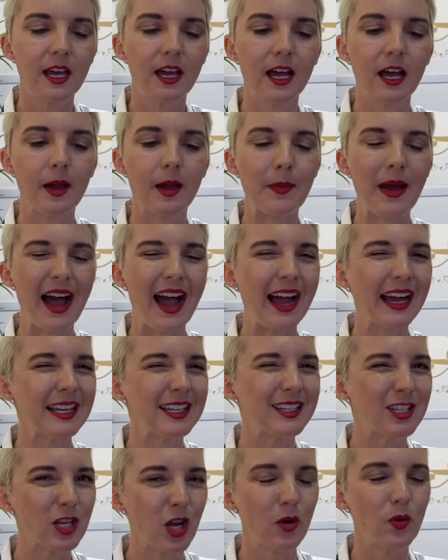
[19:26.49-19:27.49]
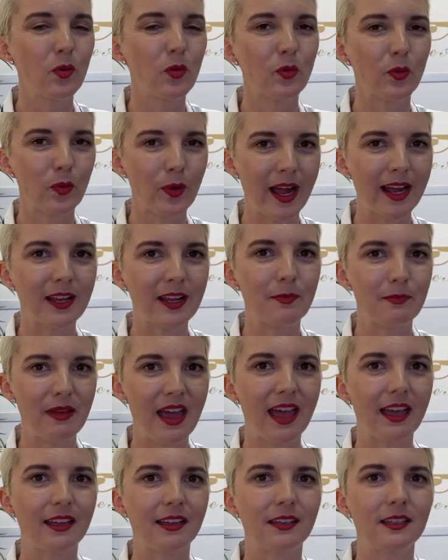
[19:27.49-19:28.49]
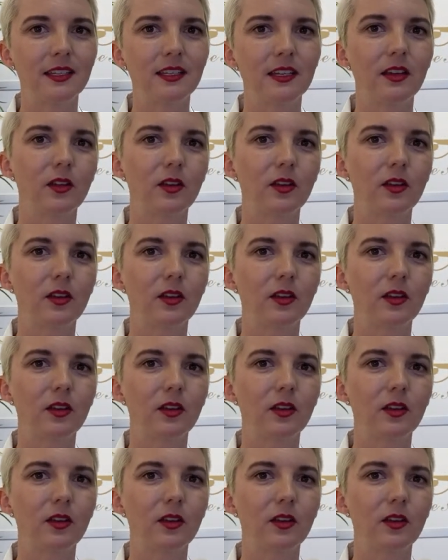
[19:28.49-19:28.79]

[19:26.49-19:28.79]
I don't recommend